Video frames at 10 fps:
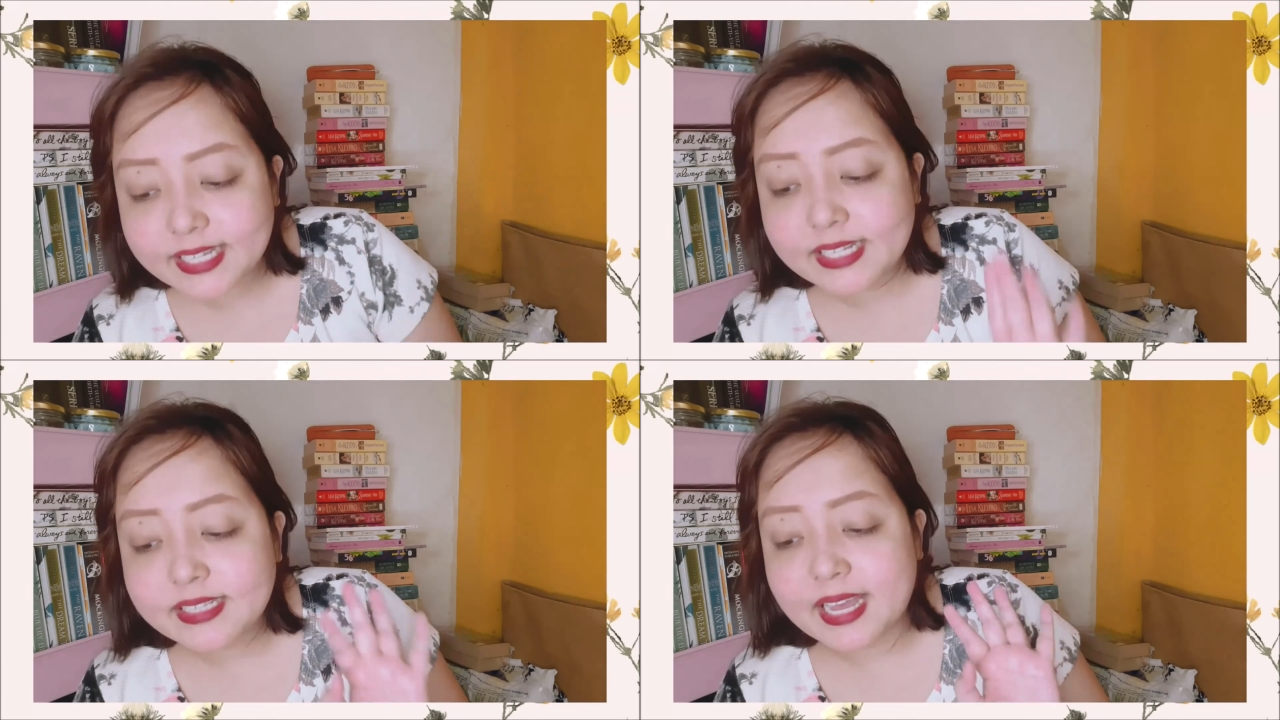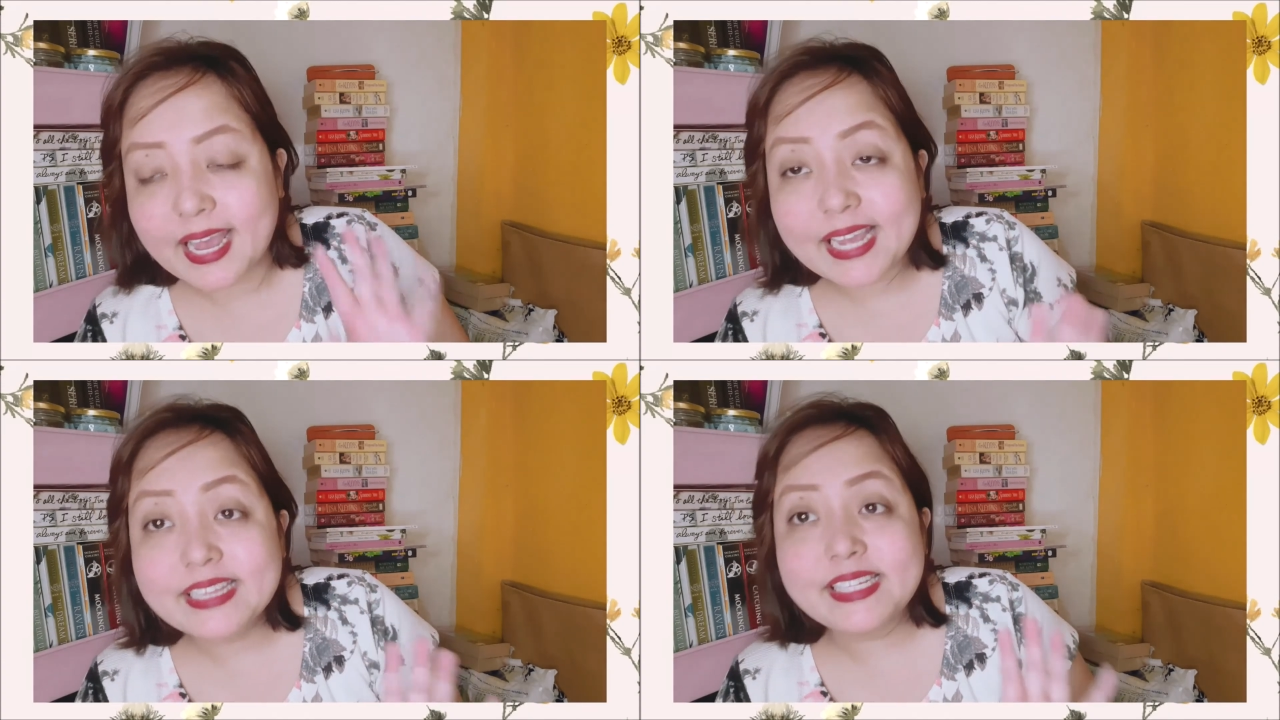I rated
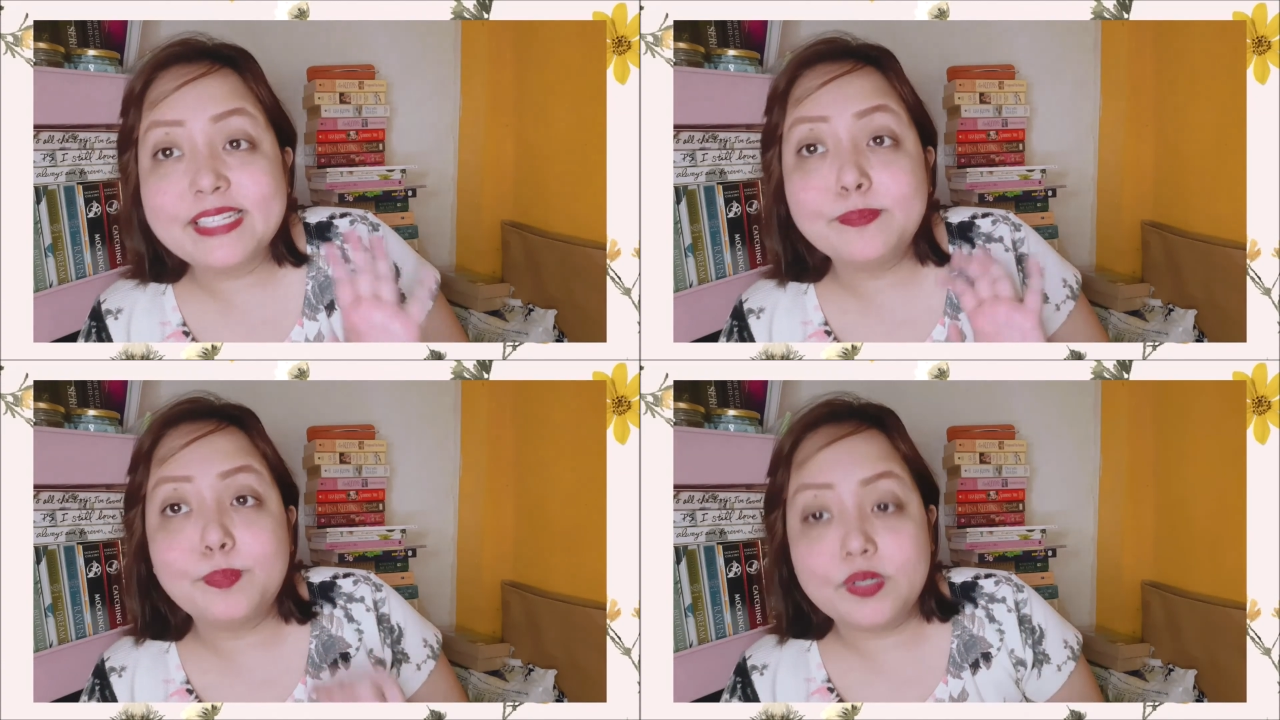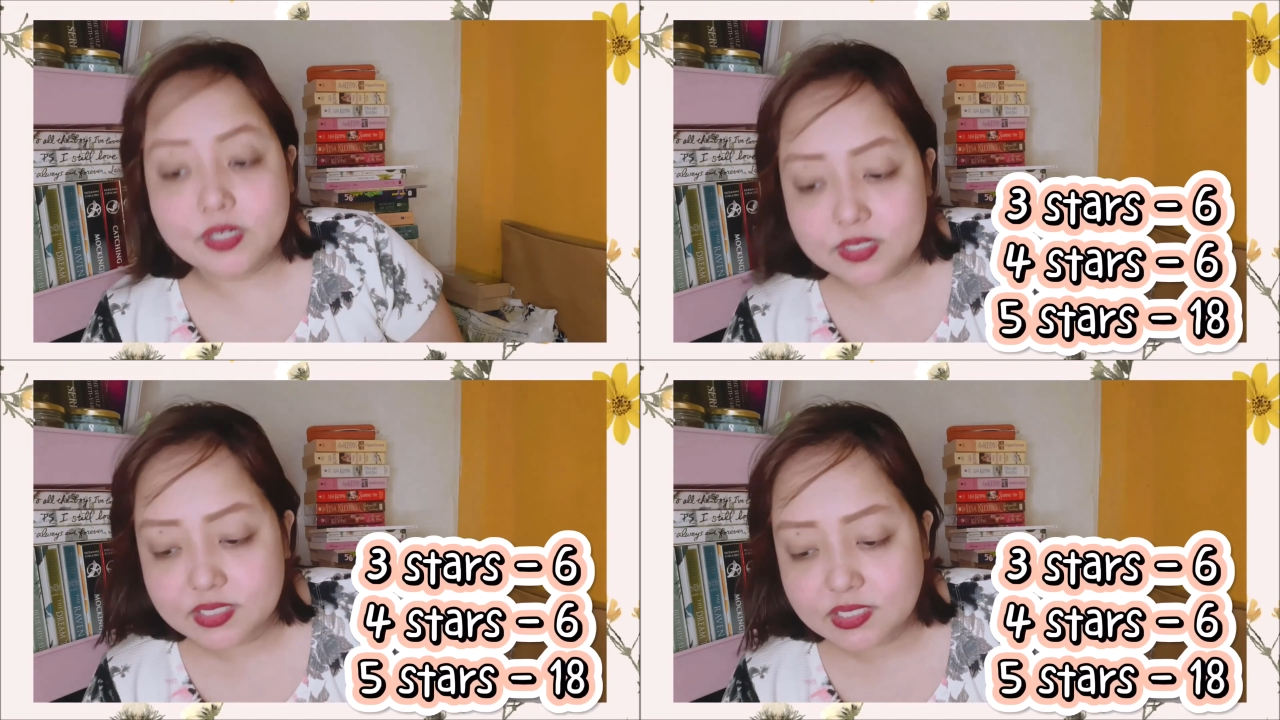18
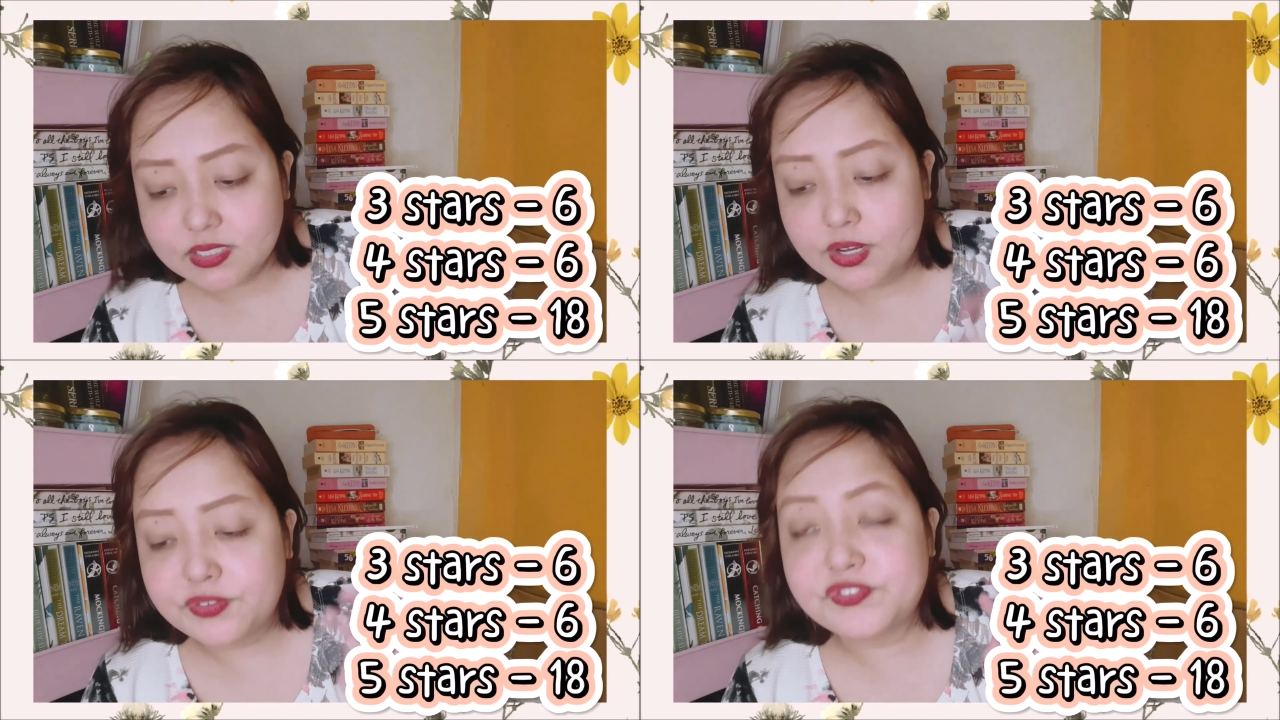books